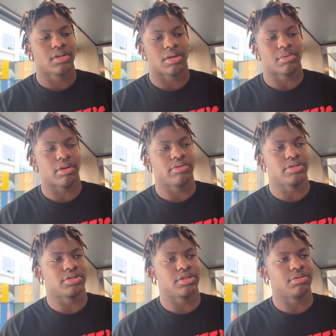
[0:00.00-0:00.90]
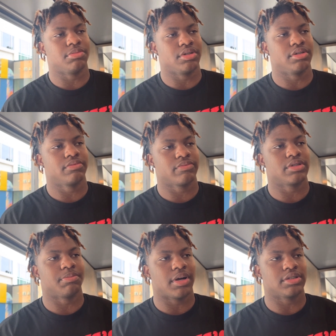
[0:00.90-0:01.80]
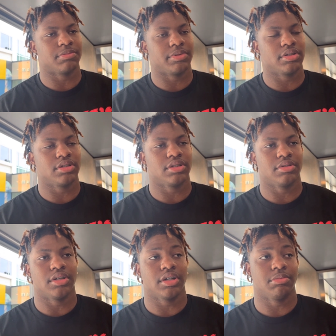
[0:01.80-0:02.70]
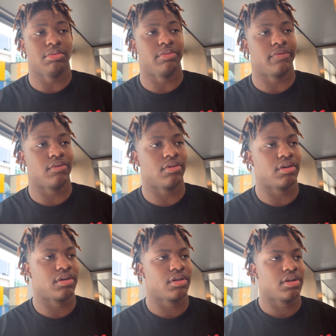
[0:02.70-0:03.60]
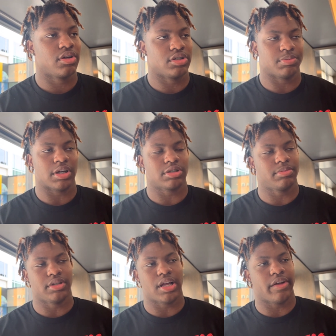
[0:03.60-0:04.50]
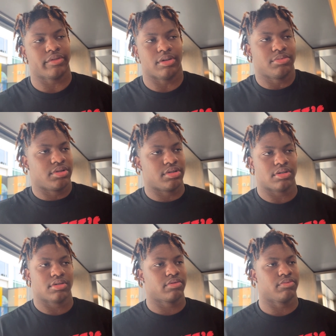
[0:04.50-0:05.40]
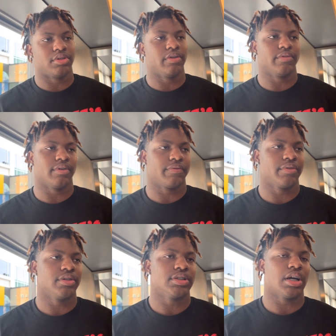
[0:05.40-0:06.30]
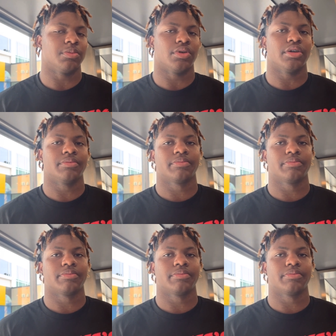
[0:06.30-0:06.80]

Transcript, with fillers: I'm not really sure, but it's a possibility that it could be before. It's a possibility after. I'm just whenever I feel time right.